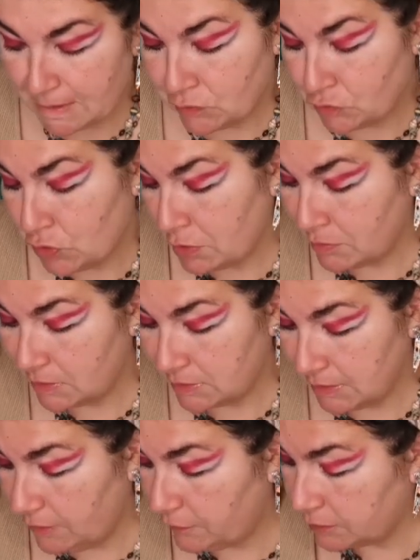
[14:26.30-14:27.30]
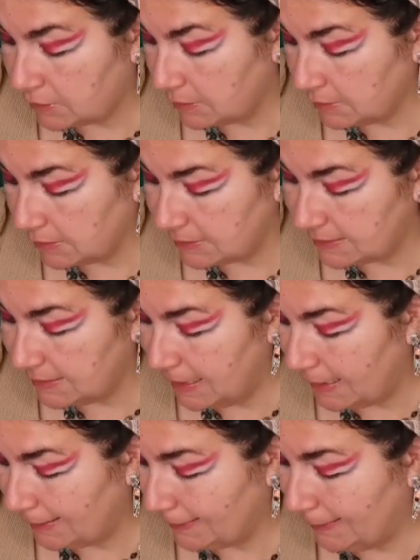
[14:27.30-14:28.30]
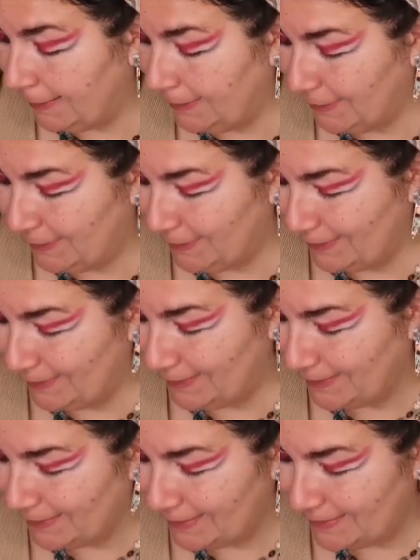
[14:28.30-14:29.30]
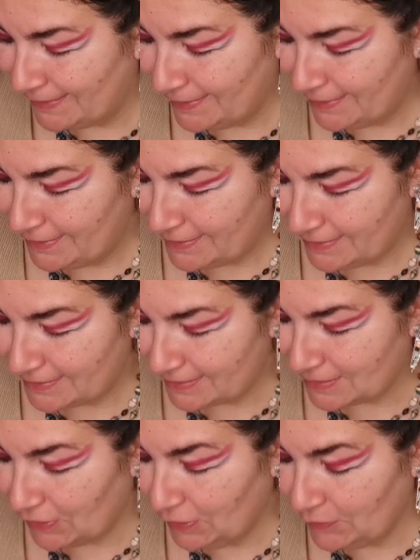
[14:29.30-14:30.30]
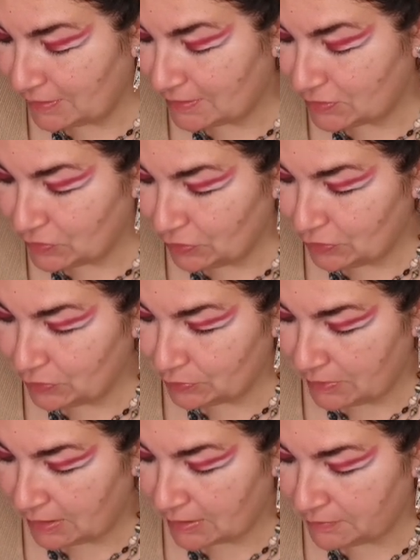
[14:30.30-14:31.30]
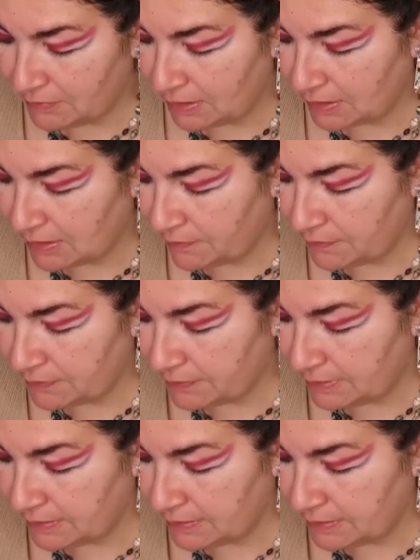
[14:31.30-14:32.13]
and enjoying myself. What can I say? This is always a joy to make a makeup,